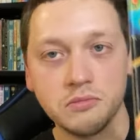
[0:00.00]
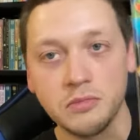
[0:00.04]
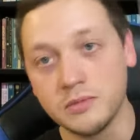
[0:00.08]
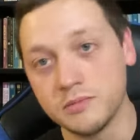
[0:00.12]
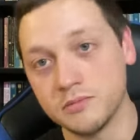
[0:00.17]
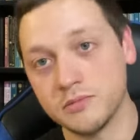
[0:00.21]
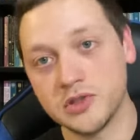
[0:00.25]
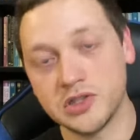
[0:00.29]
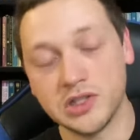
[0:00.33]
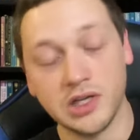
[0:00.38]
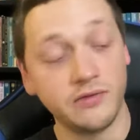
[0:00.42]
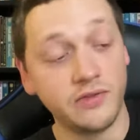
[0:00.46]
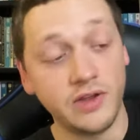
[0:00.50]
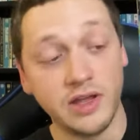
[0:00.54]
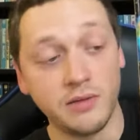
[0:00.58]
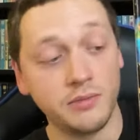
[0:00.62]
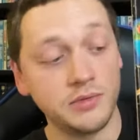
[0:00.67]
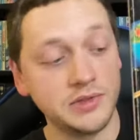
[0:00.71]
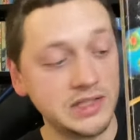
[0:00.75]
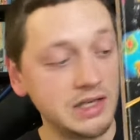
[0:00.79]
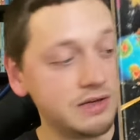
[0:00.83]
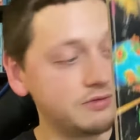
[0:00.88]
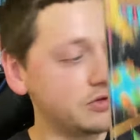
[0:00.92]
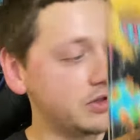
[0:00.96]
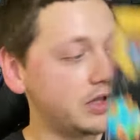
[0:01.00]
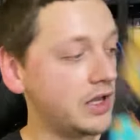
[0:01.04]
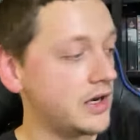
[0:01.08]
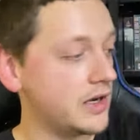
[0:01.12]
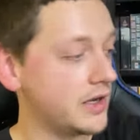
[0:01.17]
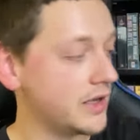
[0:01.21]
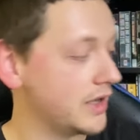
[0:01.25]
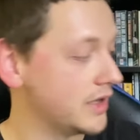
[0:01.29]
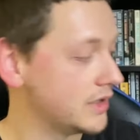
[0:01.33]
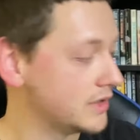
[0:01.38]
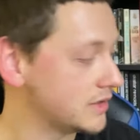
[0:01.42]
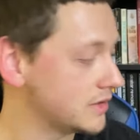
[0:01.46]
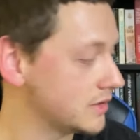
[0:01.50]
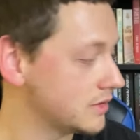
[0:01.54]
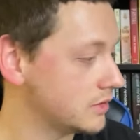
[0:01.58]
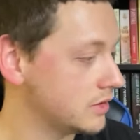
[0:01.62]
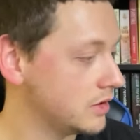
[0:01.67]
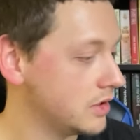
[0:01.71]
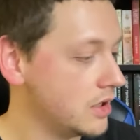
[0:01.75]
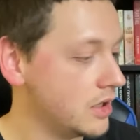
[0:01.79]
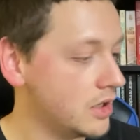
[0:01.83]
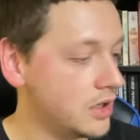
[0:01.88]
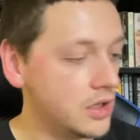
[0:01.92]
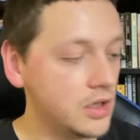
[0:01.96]
Stuff happens after that, I guess.
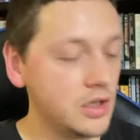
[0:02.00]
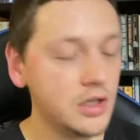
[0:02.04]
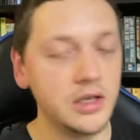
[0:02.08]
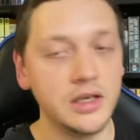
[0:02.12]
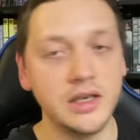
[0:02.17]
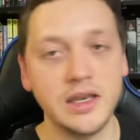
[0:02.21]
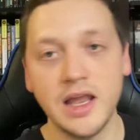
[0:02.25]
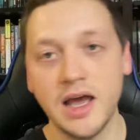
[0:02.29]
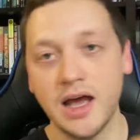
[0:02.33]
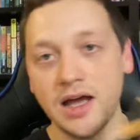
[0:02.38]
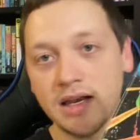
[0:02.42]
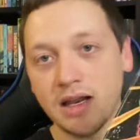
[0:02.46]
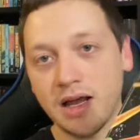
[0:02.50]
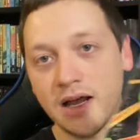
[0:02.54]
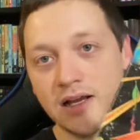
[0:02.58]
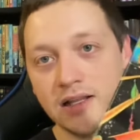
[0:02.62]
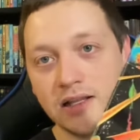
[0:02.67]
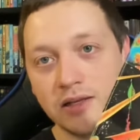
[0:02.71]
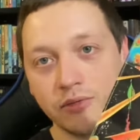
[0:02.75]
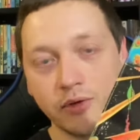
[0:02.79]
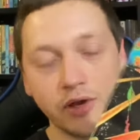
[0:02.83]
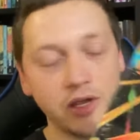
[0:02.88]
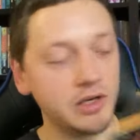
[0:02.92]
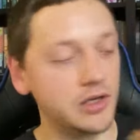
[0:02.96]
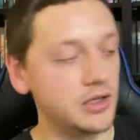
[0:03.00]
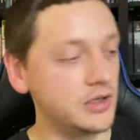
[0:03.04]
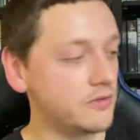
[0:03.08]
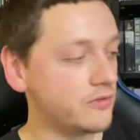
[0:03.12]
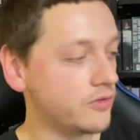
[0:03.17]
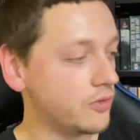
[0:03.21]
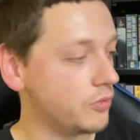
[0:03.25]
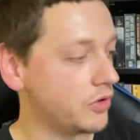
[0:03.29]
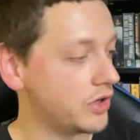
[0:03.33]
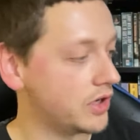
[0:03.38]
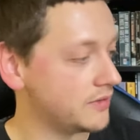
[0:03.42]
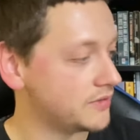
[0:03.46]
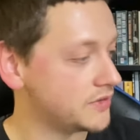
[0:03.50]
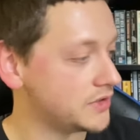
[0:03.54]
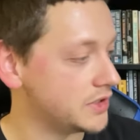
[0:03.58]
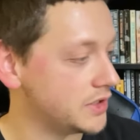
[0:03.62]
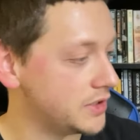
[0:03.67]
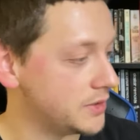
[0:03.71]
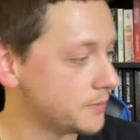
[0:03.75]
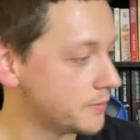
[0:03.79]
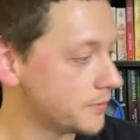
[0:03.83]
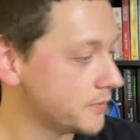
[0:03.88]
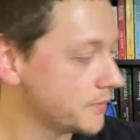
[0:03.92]
Not highly rated from what I've seen.